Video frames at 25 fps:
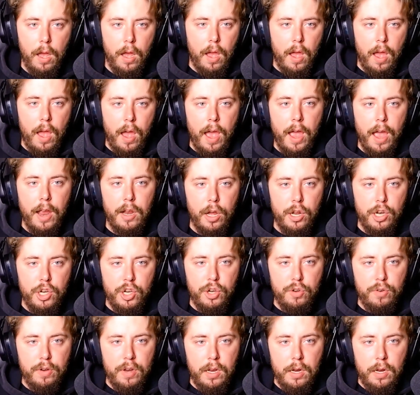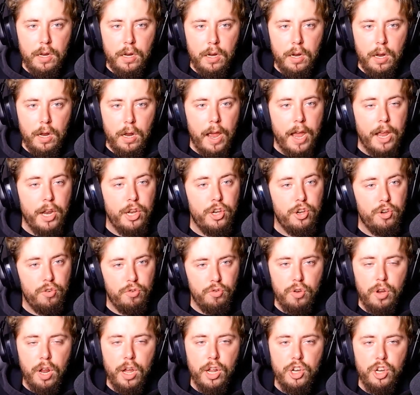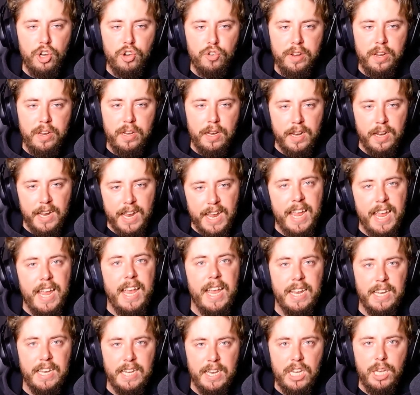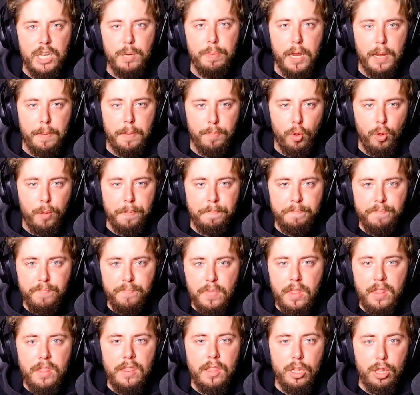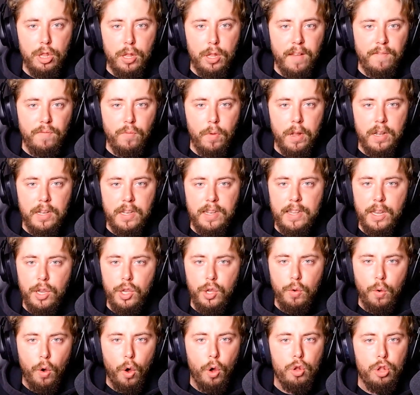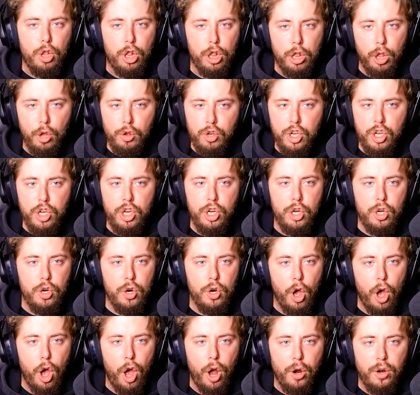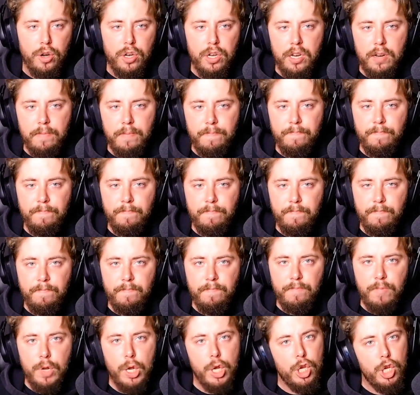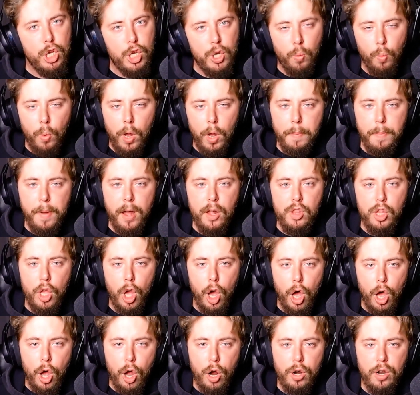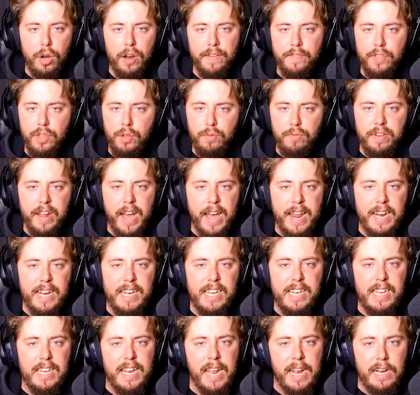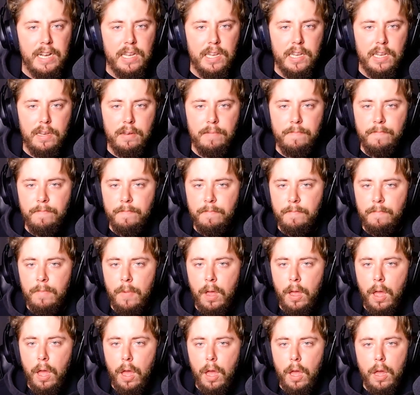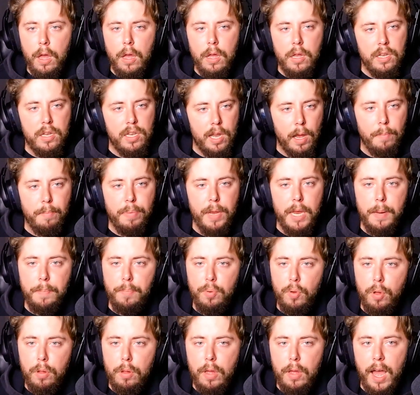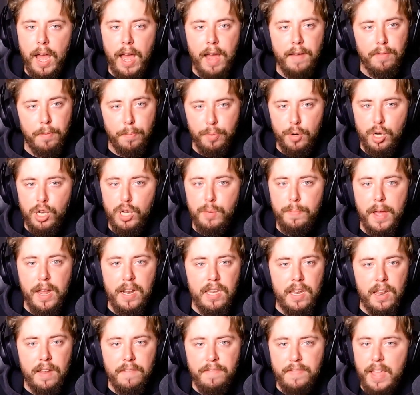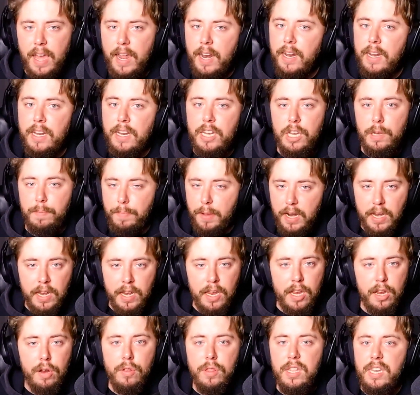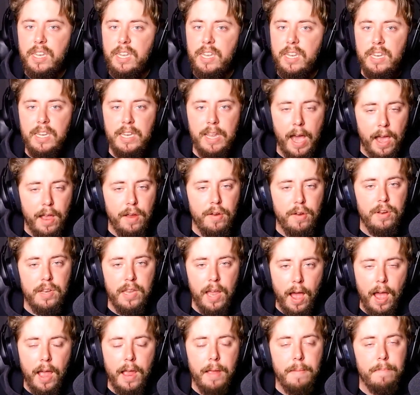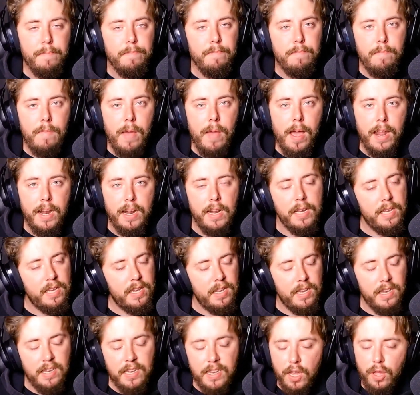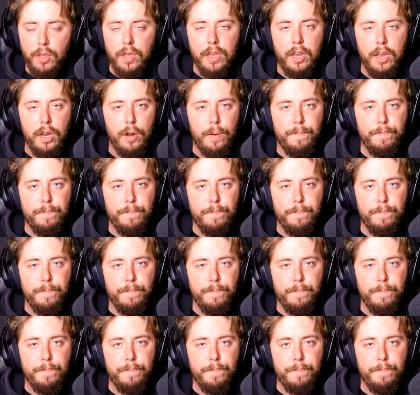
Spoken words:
A country, a true country, is its people, the loved ones that you hold close to your heart. So, what about the heart of the United States? Some people have the perspective that it has been here this entire time and it's still here.